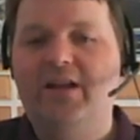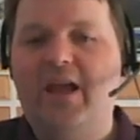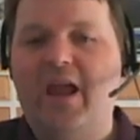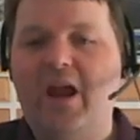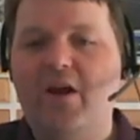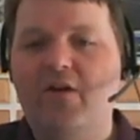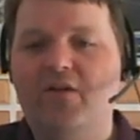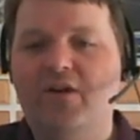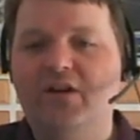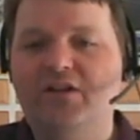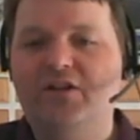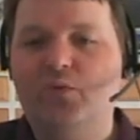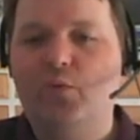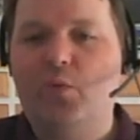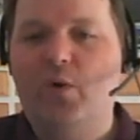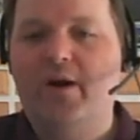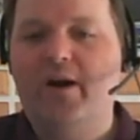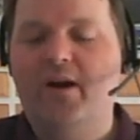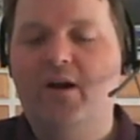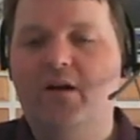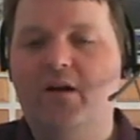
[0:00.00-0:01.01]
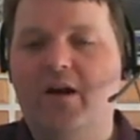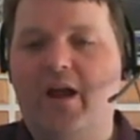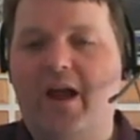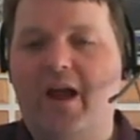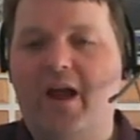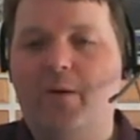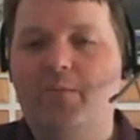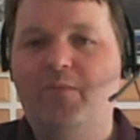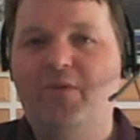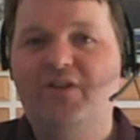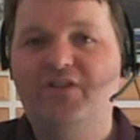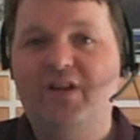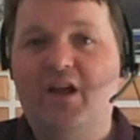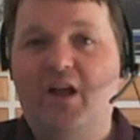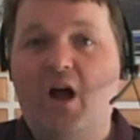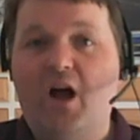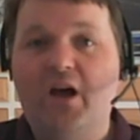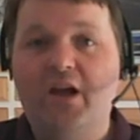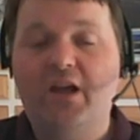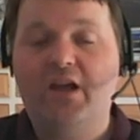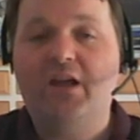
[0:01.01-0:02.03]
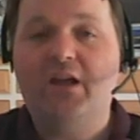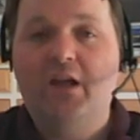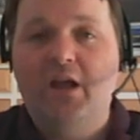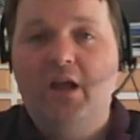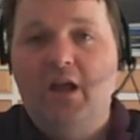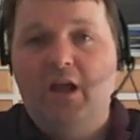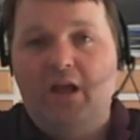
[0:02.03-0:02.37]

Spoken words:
areas where there's a high